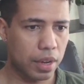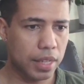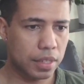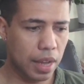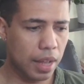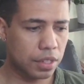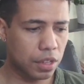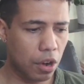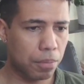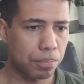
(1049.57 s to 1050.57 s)
Let's not
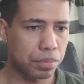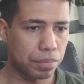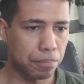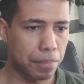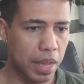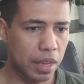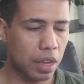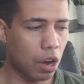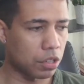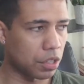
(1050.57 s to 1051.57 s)
start
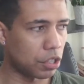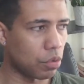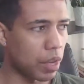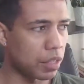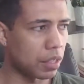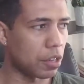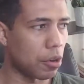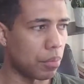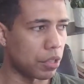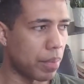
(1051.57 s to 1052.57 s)
making our situations
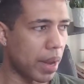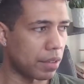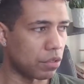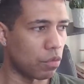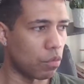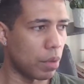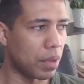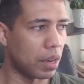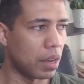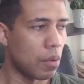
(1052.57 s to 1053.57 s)
and our perspectives with
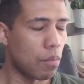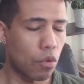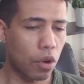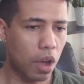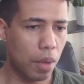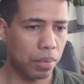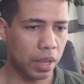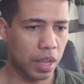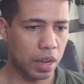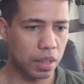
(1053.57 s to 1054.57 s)
women more
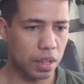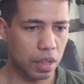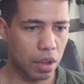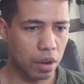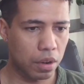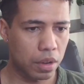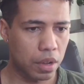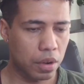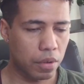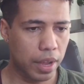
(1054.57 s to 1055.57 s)
complicated than they are,
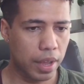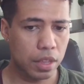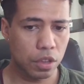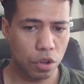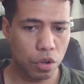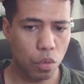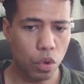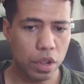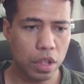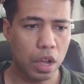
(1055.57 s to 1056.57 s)
right? And
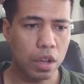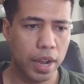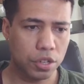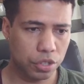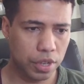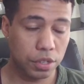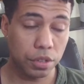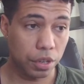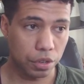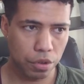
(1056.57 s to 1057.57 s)
a good exercise
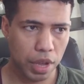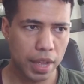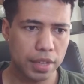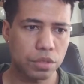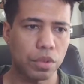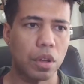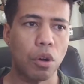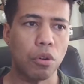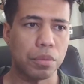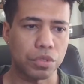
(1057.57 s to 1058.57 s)
you can do, guys, with the
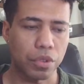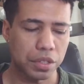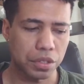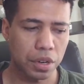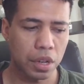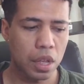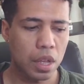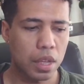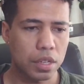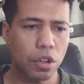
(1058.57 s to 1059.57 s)
Occam's razor
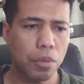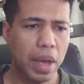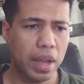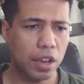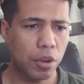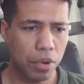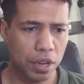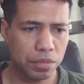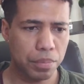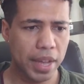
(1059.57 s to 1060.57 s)
is look back at your
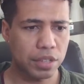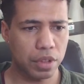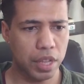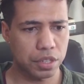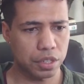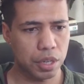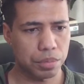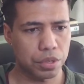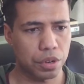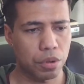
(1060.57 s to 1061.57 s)
past
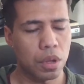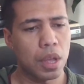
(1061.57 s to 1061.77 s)
relationships.